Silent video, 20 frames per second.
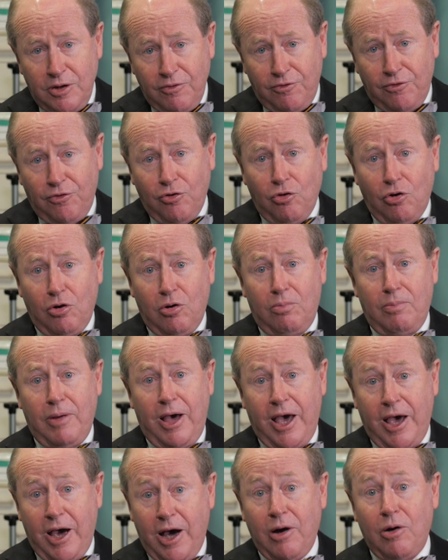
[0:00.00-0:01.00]
inform
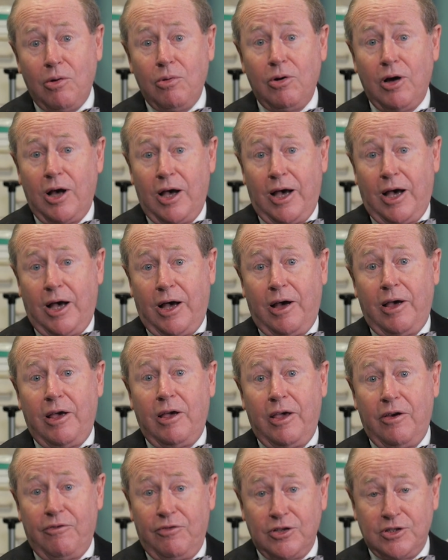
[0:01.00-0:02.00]
our uh,
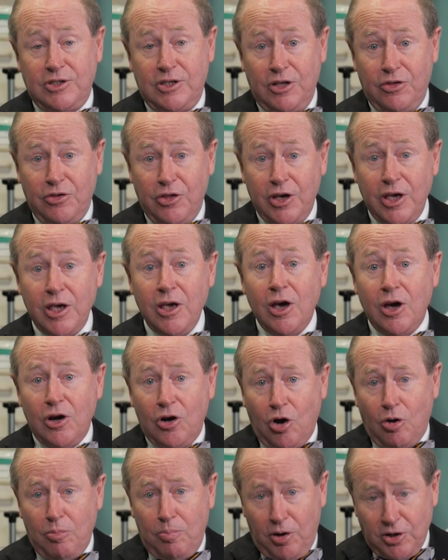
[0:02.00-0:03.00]
efforts in the
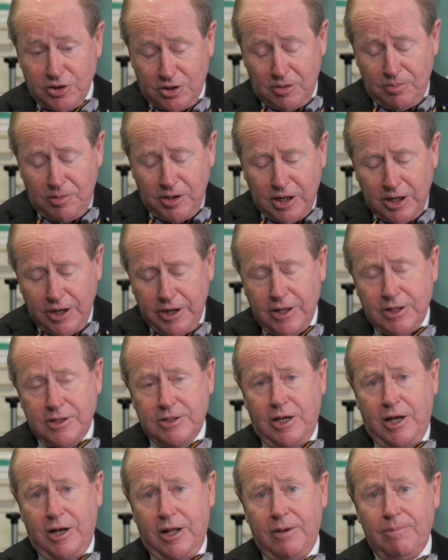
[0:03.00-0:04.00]
colposcopy clinic
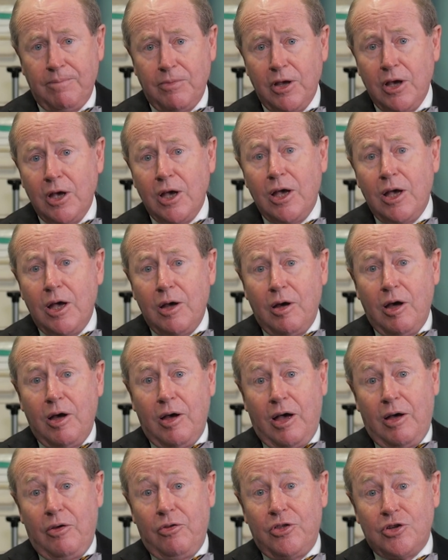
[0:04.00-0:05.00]
setting.
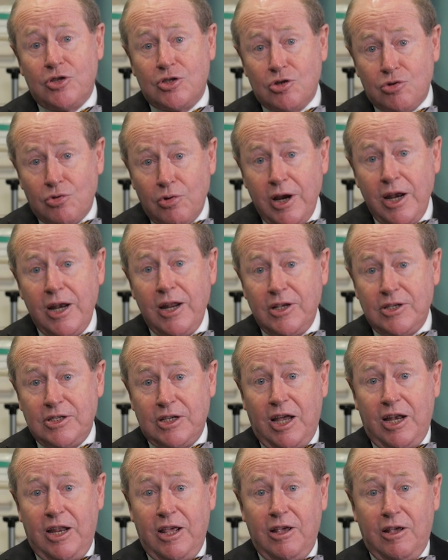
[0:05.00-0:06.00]
The screening
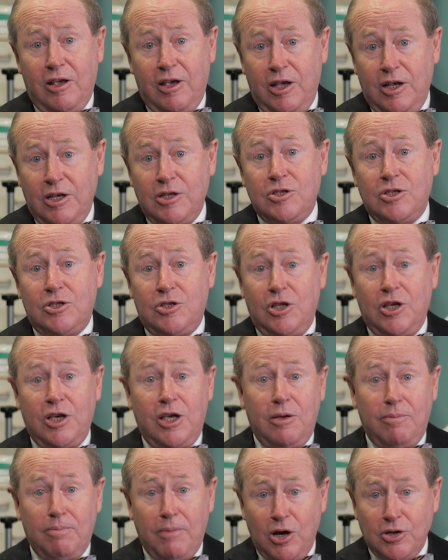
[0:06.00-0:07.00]
setting is
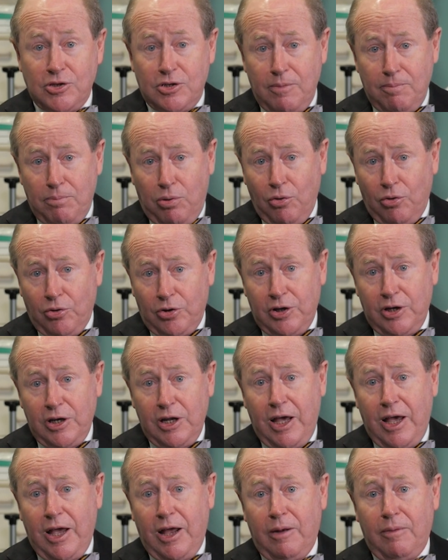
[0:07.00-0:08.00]
the most important,
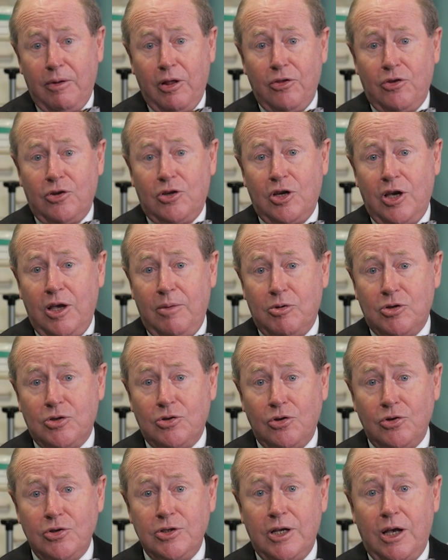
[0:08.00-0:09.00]
and the team has
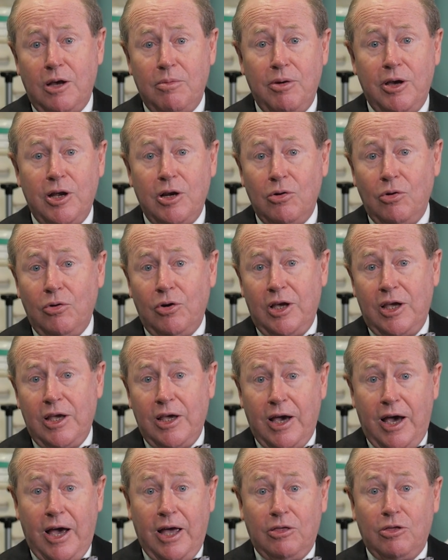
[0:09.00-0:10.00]
also been
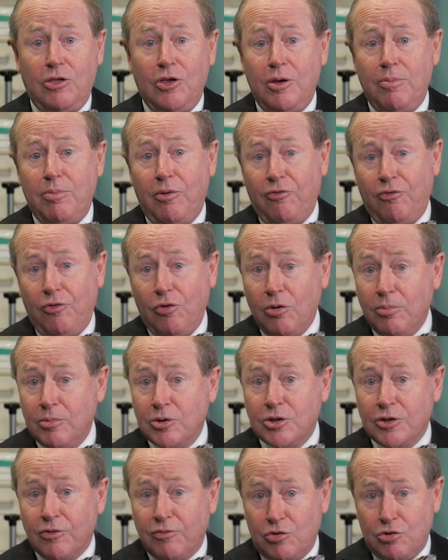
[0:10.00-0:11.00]
looking at the
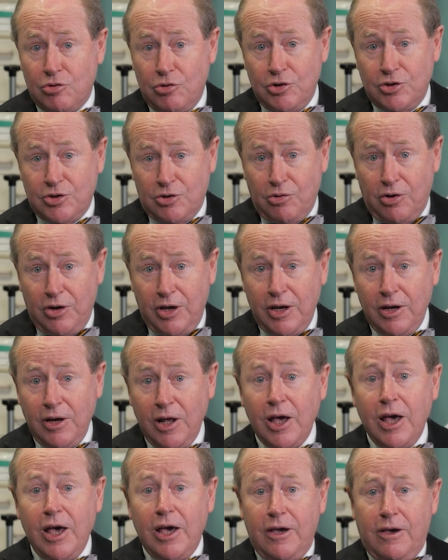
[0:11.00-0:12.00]
performance of TruScreen
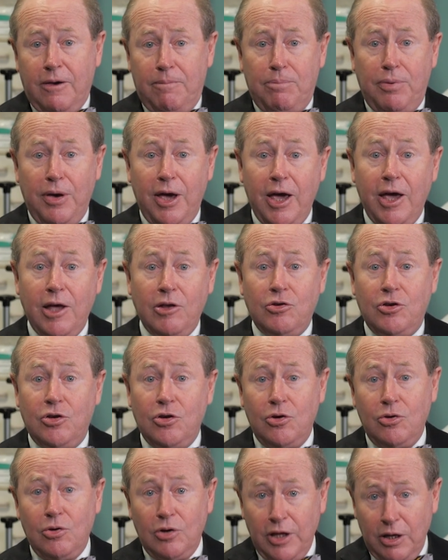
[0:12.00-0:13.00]
compared
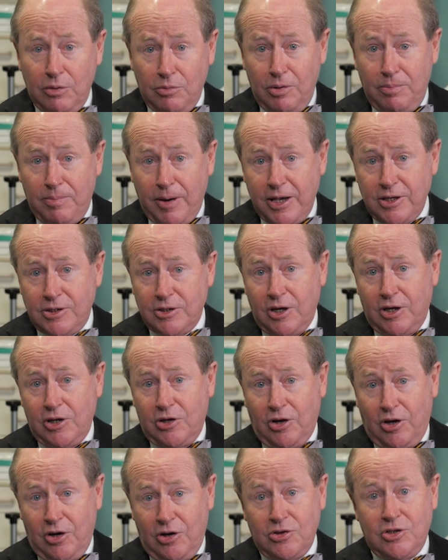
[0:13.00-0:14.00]
to liquid based
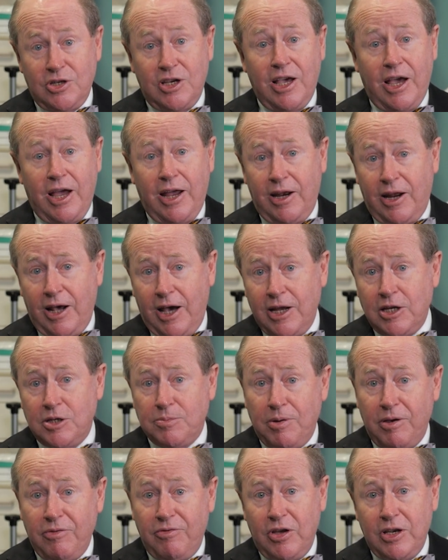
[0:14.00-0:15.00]
cytology and
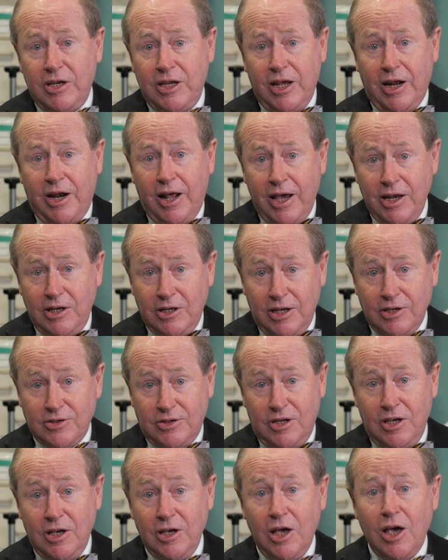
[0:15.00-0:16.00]
HPV DNA
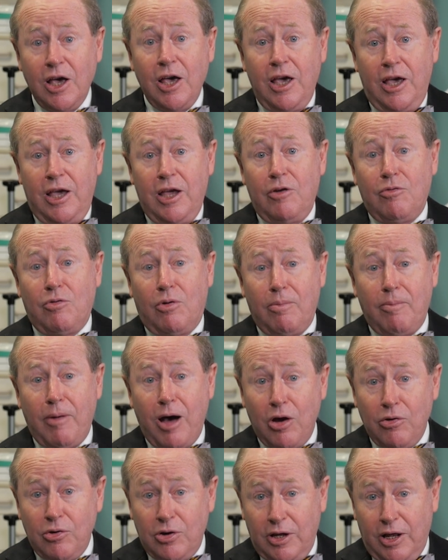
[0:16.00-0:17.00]
testing in
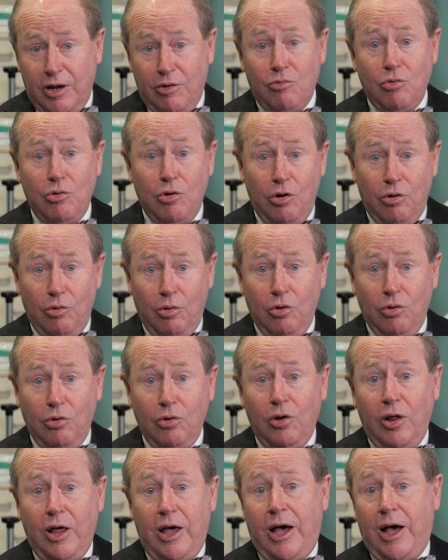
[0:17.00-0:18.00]
remote and
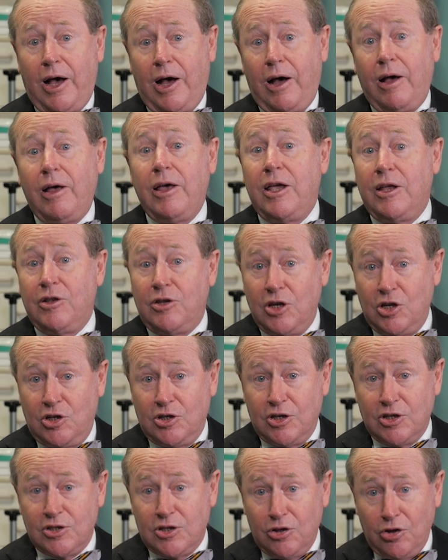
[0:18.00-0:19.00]
rural uh,
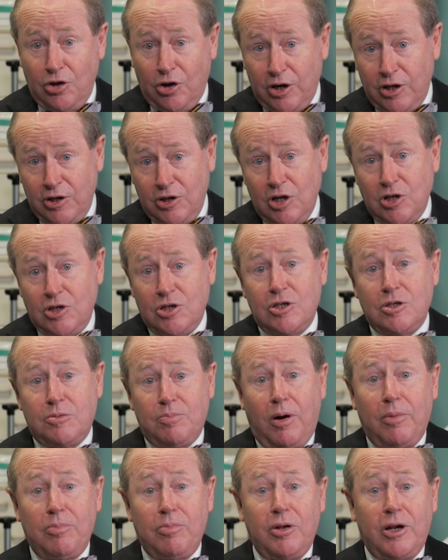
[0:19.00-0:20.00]
Indigenous and non Indigenous
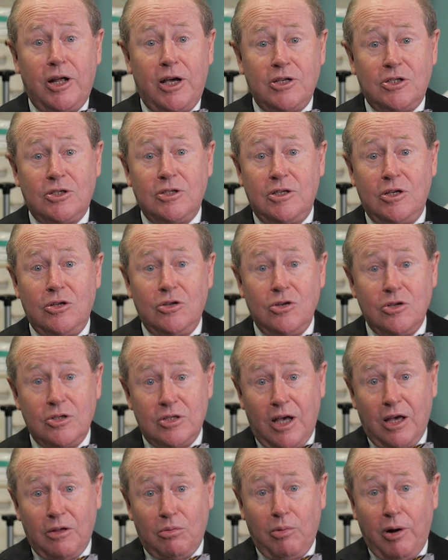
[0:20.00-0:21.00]
populations in New
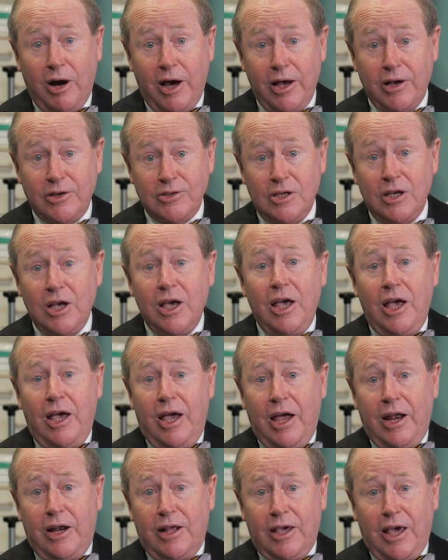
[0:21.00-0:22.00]
South Wales.
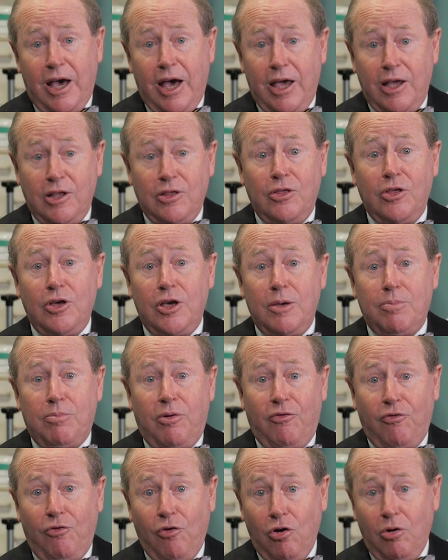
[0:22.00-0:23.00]
And again, the
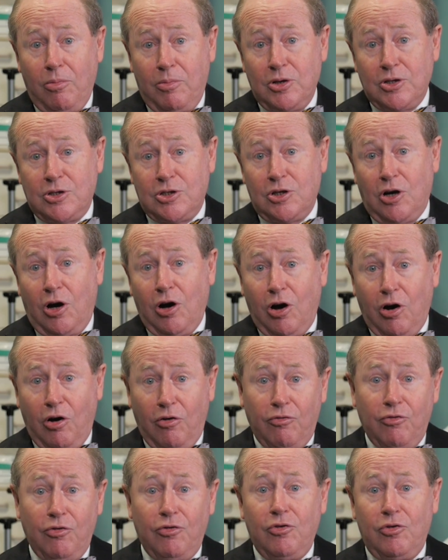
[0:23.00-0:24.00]
performance
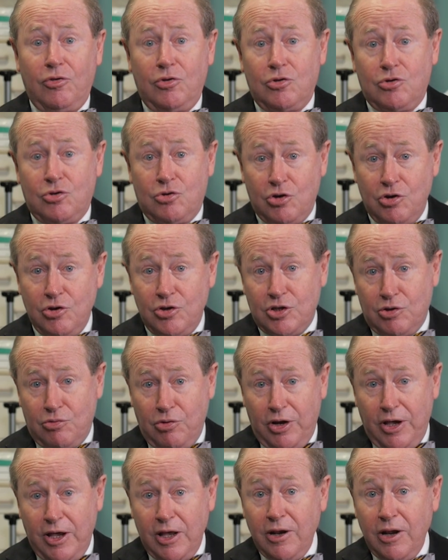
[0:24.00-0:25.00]
of
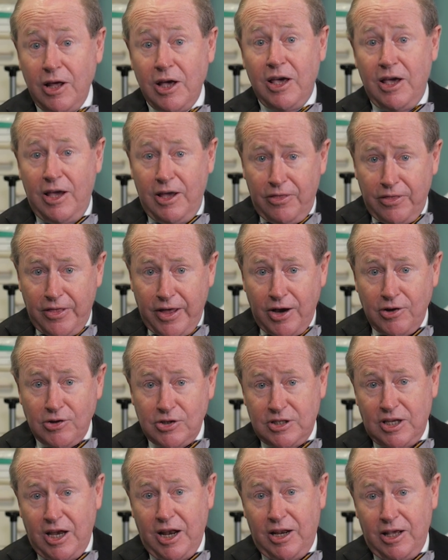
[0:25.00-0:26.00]
TruScreen in those
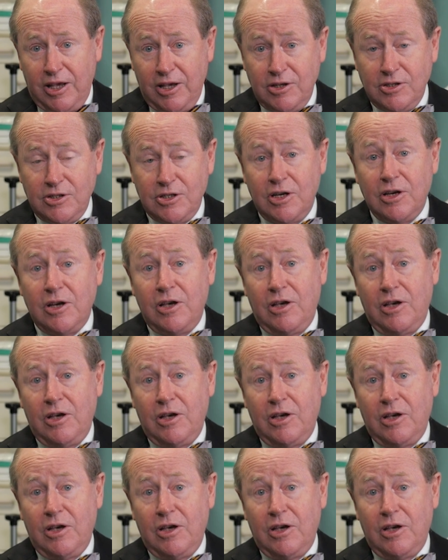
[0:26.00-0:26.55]
settings